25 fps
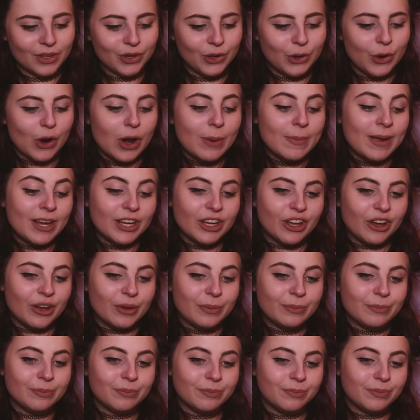Or I might
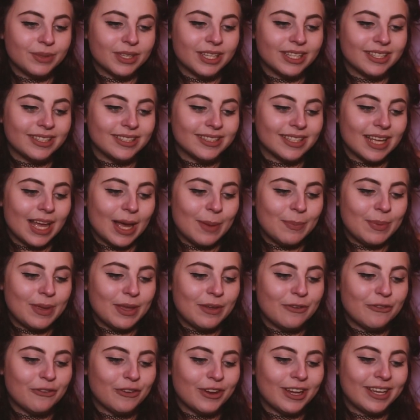not, because I'll be
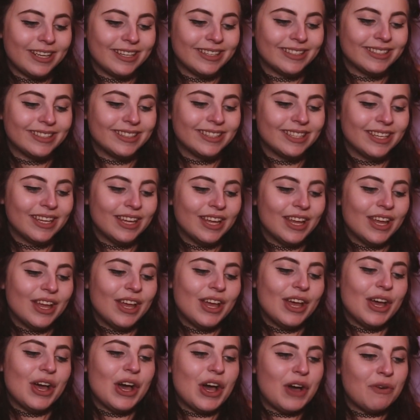afraid
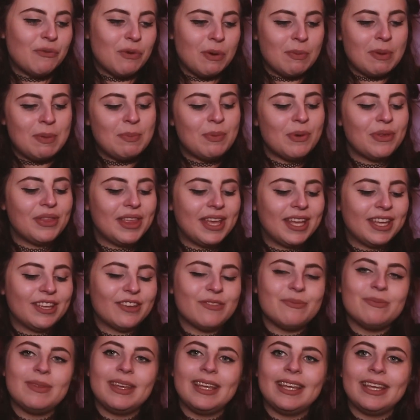of what people think
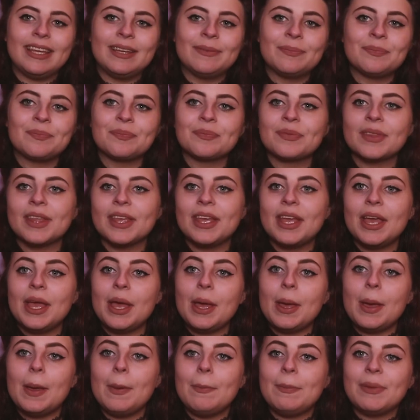of me,
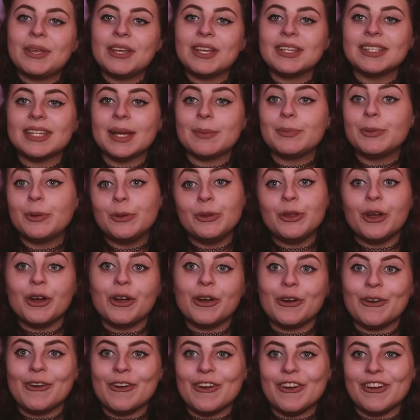because I'm no
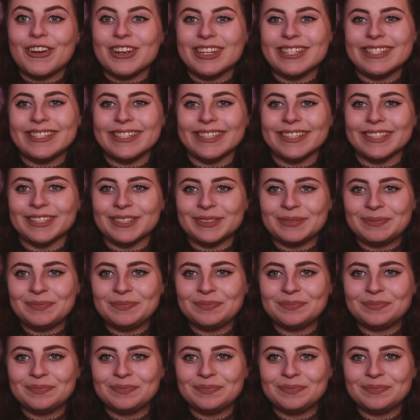longer a Christian.